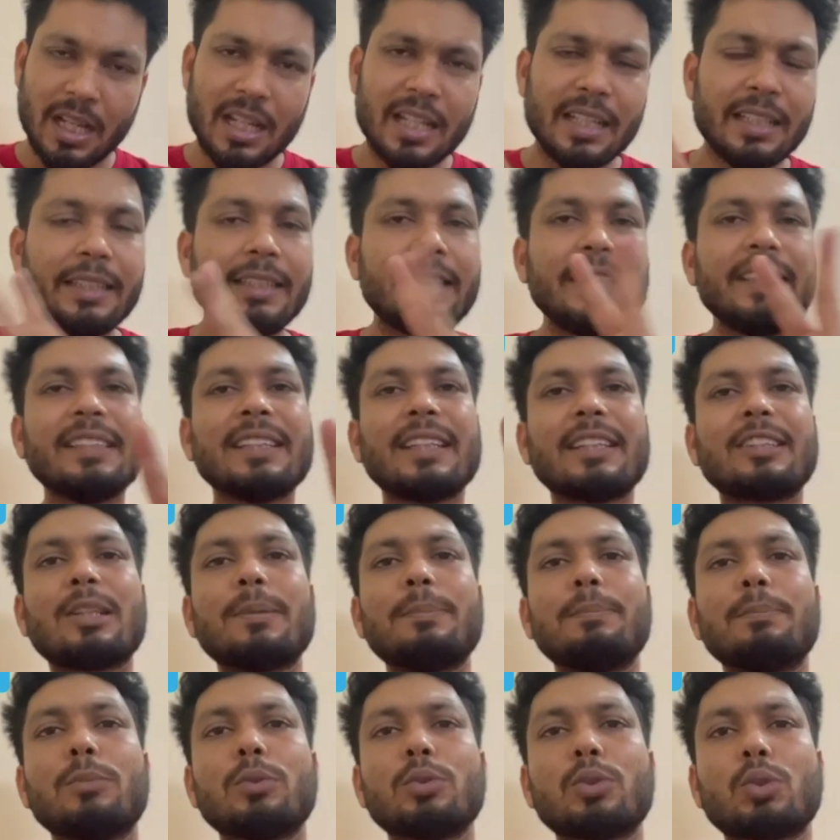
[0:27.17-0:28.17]
These are
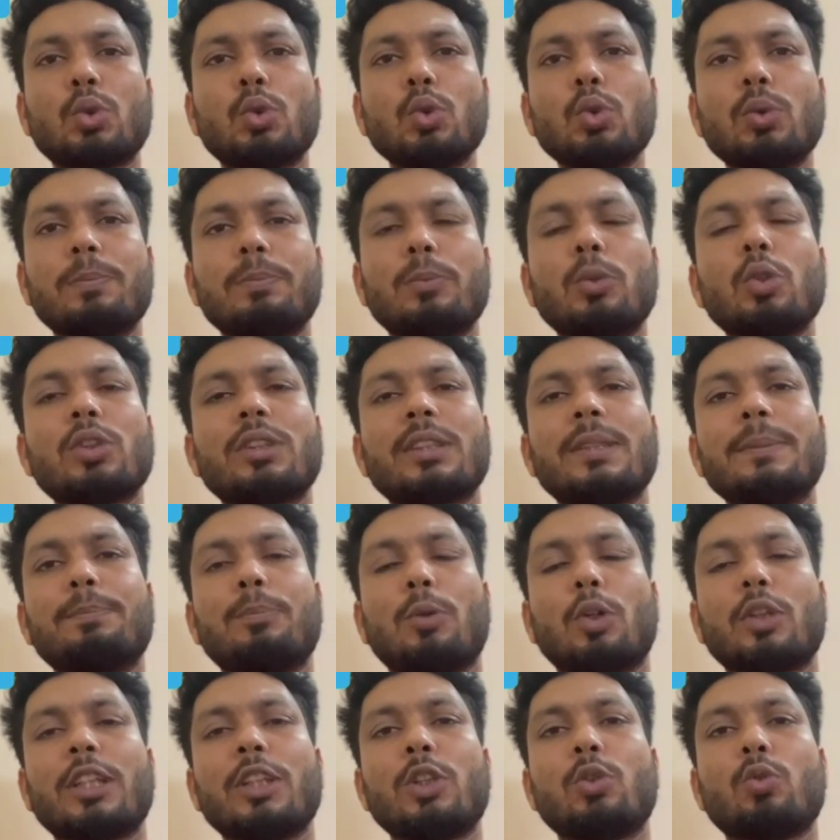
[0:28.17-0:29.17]
the two most
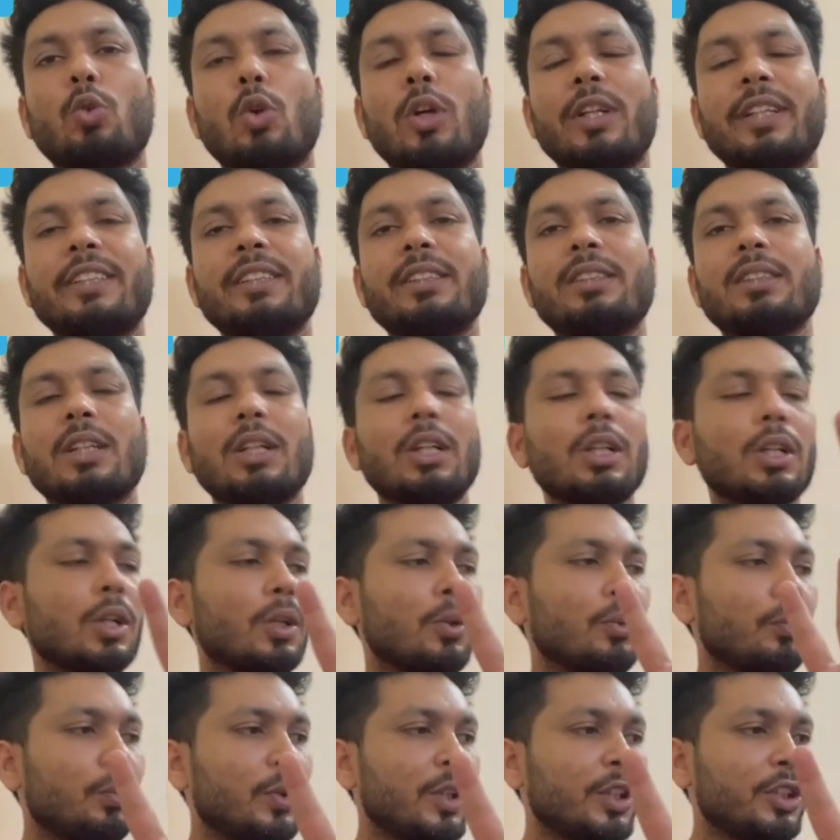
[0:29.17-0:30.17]
important queries
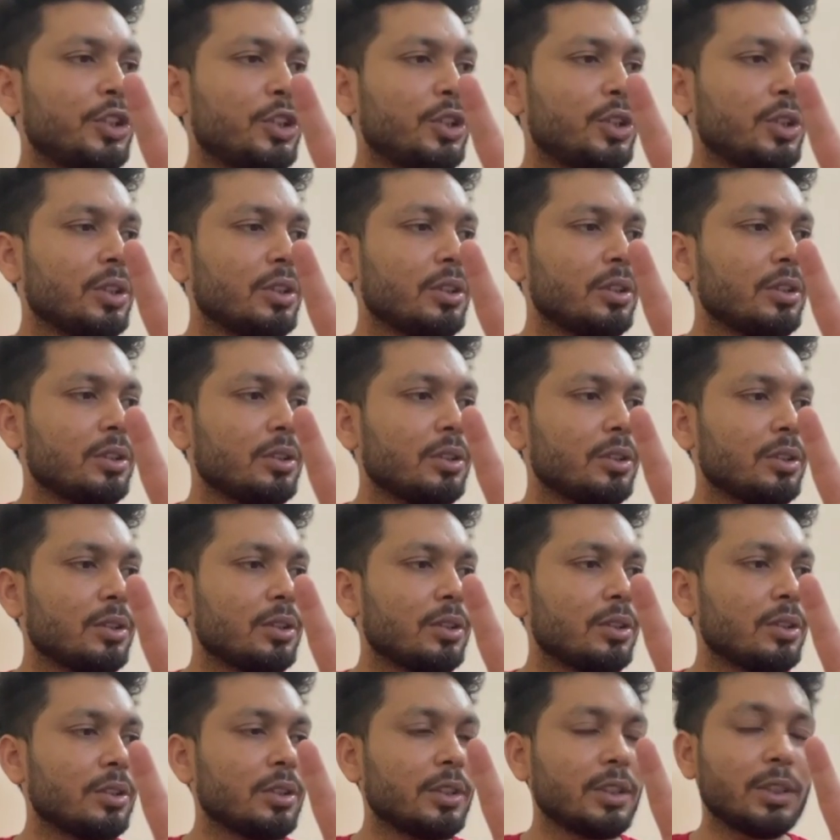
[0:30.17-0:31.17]
which
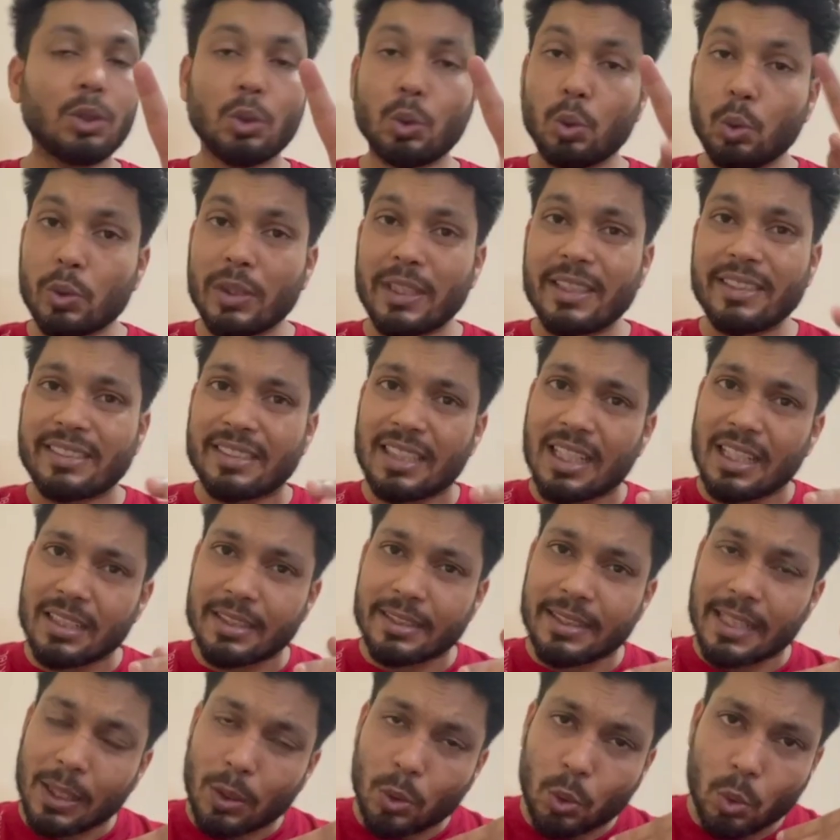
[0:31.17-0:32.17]
students are
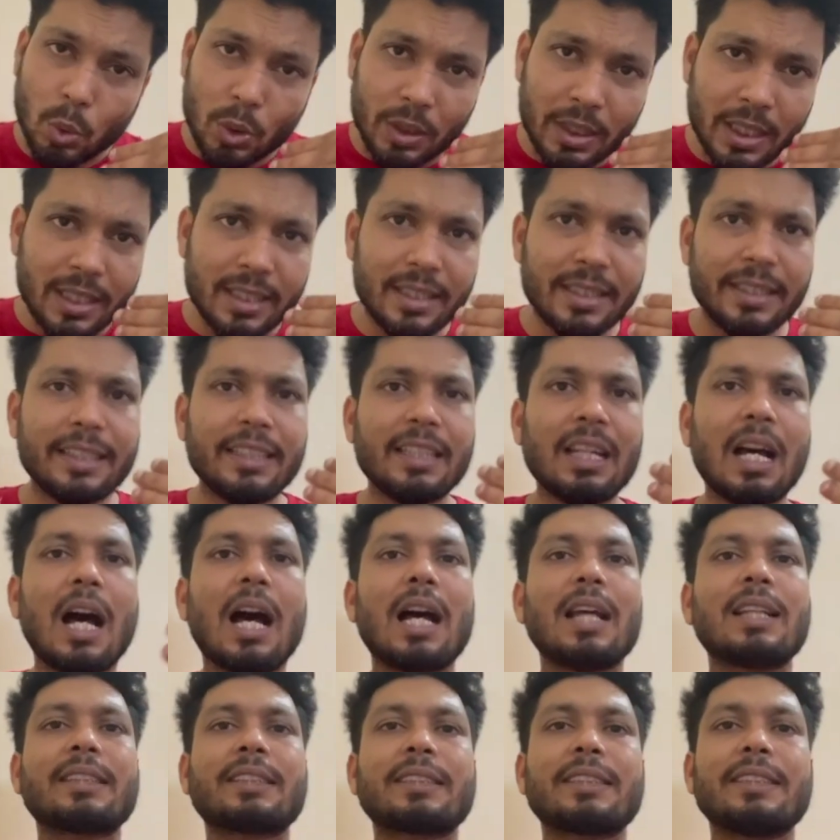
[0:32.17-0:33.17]
regularly
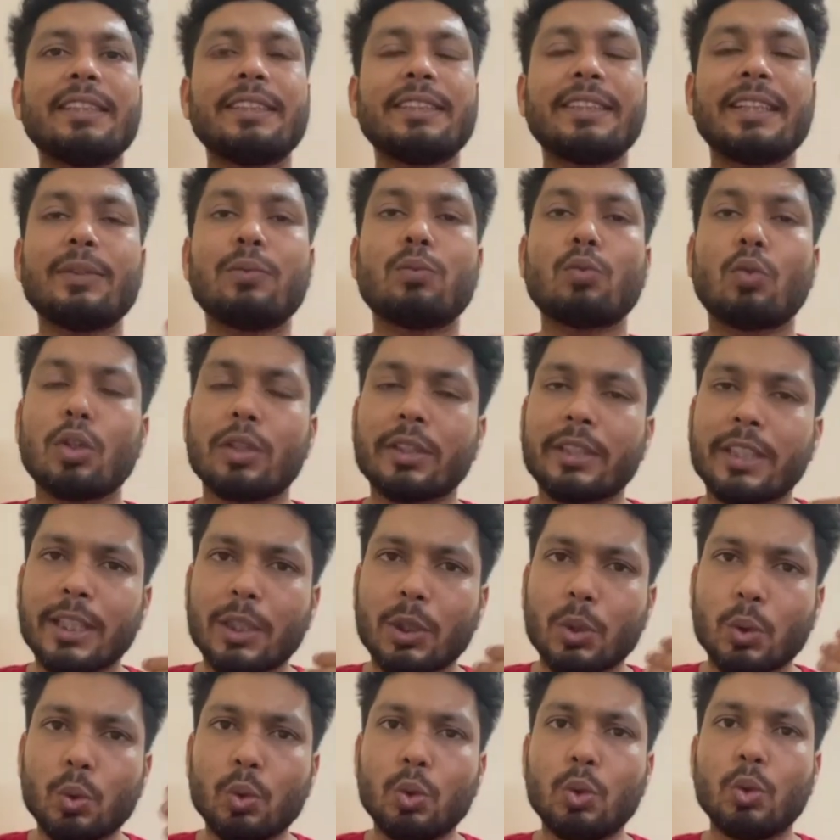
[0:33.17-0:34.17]
asking. They
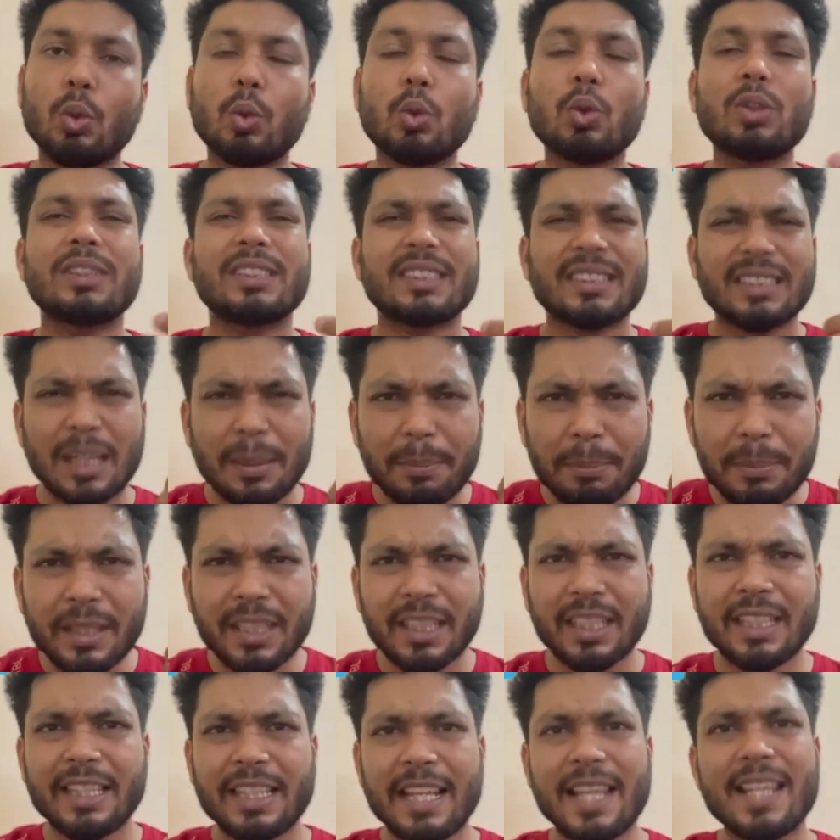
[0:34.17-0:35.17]
wanted to know
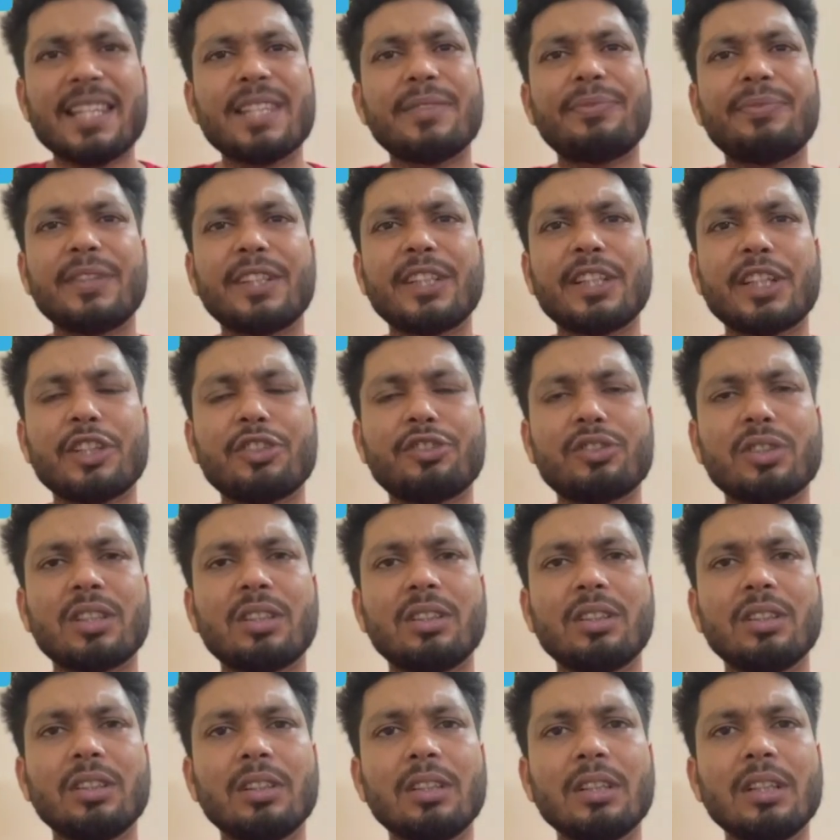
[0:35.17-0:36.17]
some
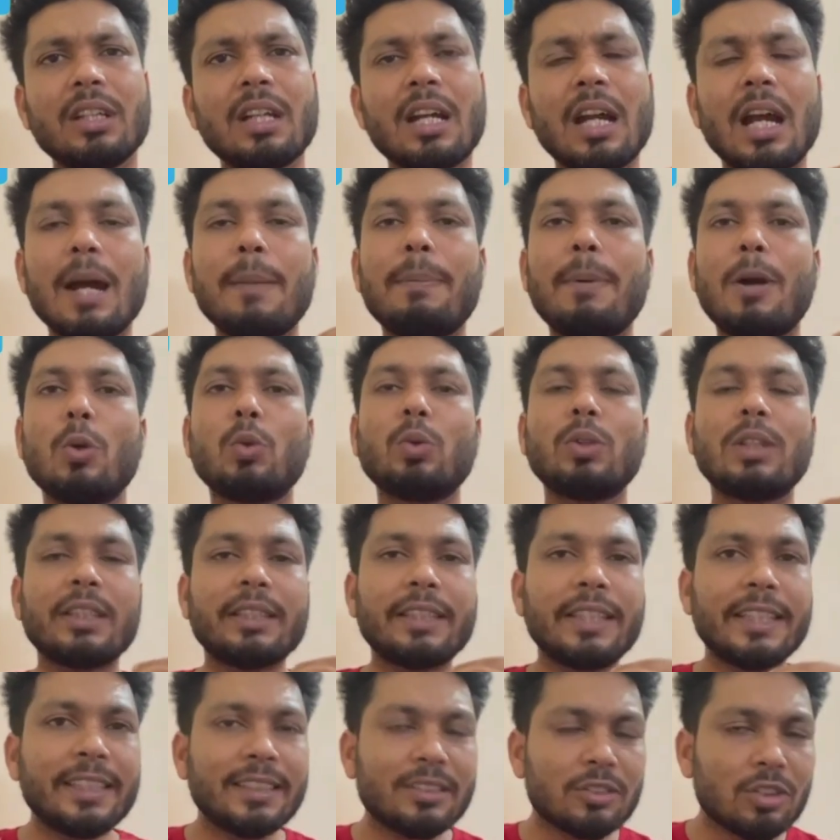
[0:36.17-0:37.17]
clarification about the
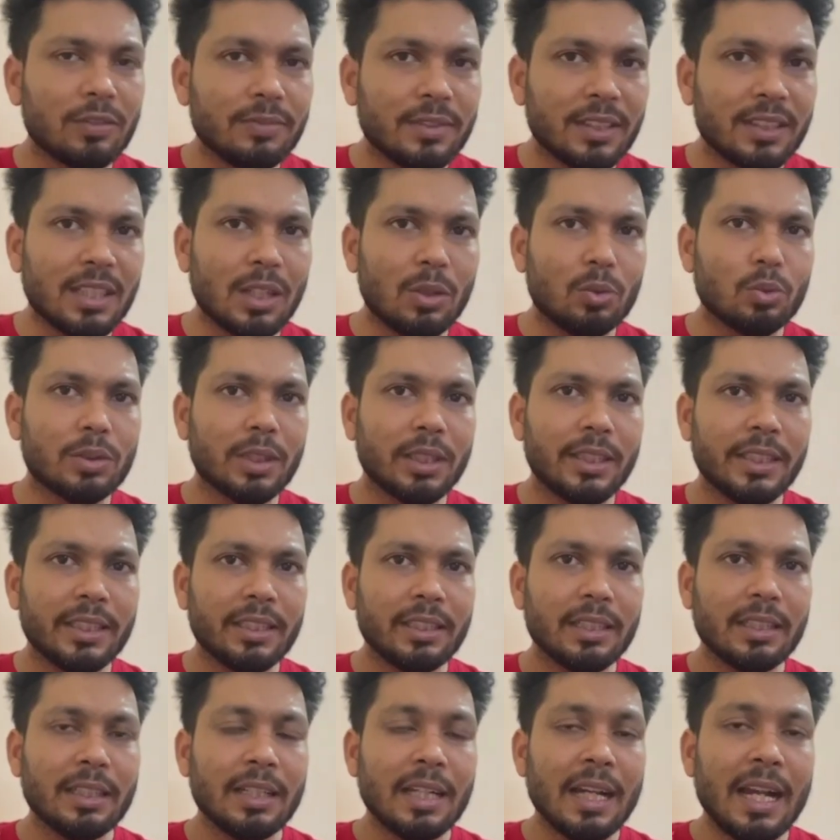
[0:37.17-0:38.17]
dates of the
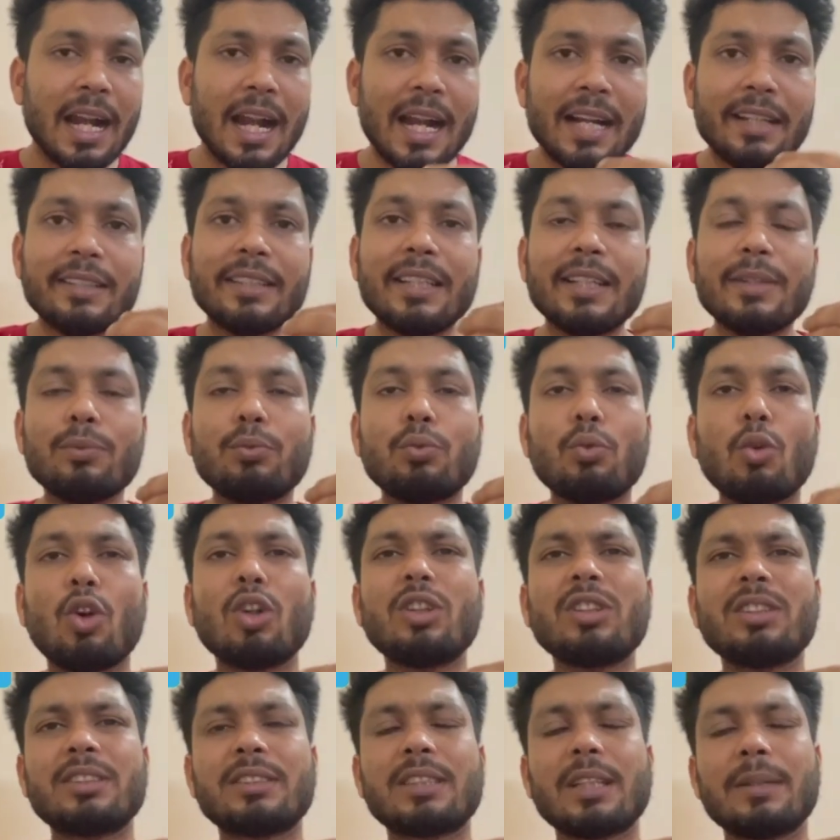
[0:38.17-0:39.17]
counseling, and they
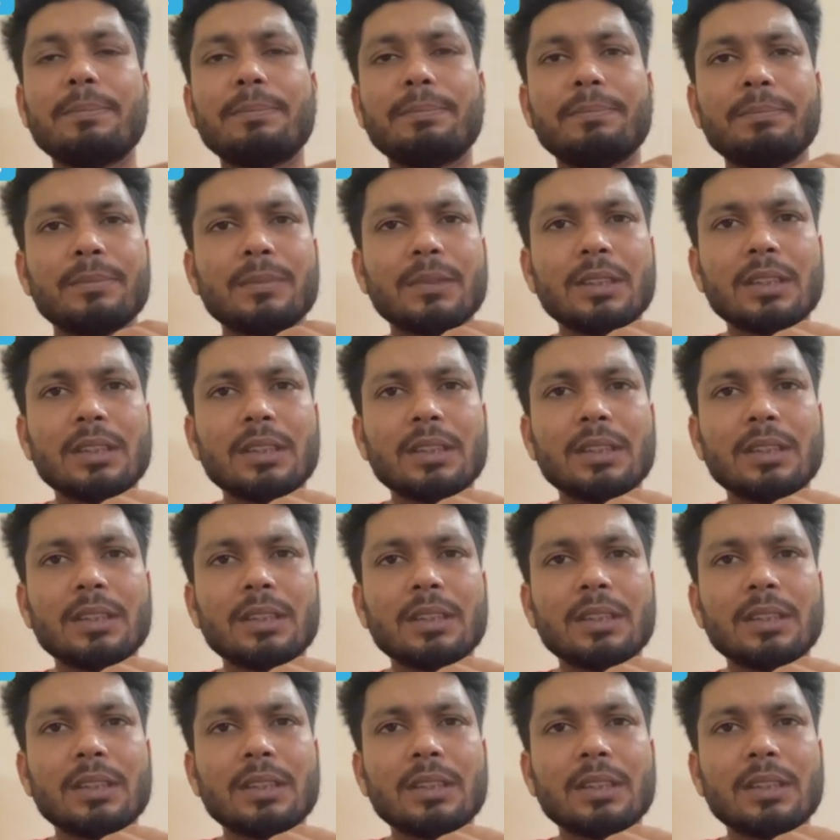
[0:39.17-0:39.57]
want some